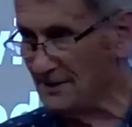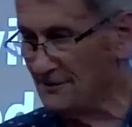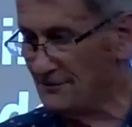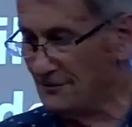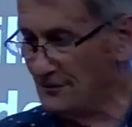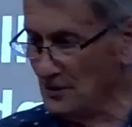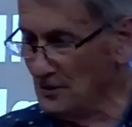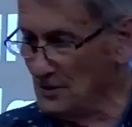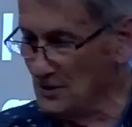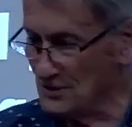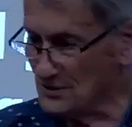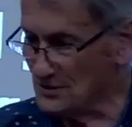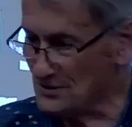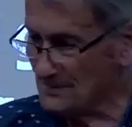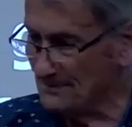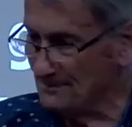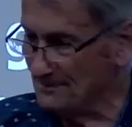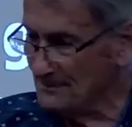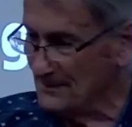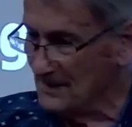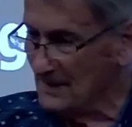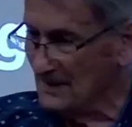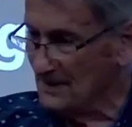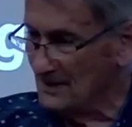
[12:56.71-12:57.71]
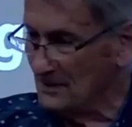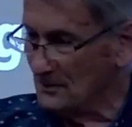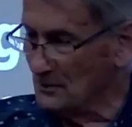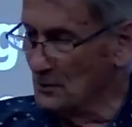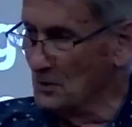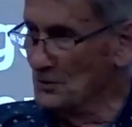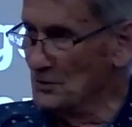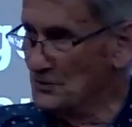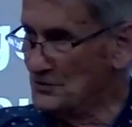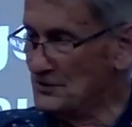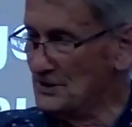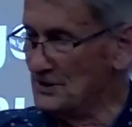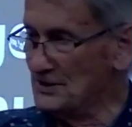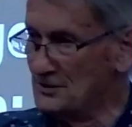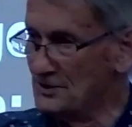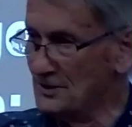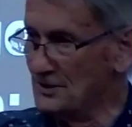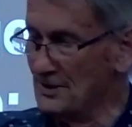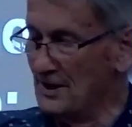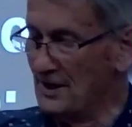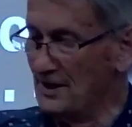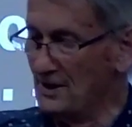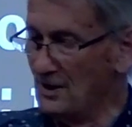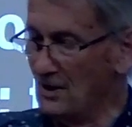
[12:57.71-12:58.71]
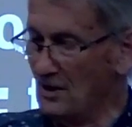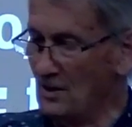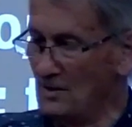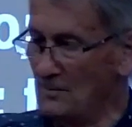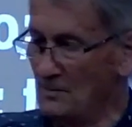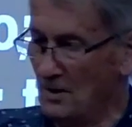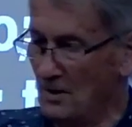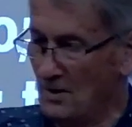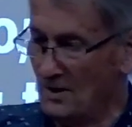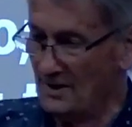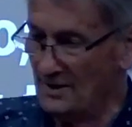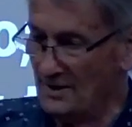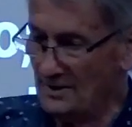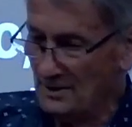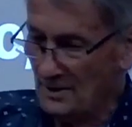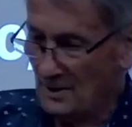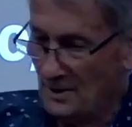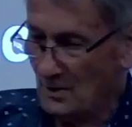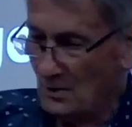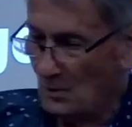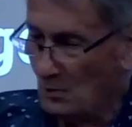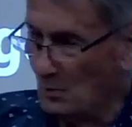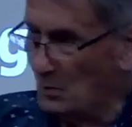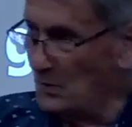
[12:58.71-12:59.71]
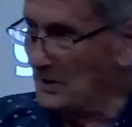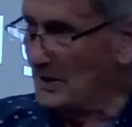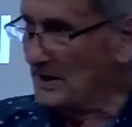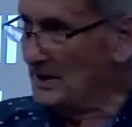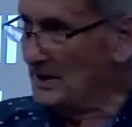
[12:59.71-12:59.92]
verse, Ruth said to Naomi, "Where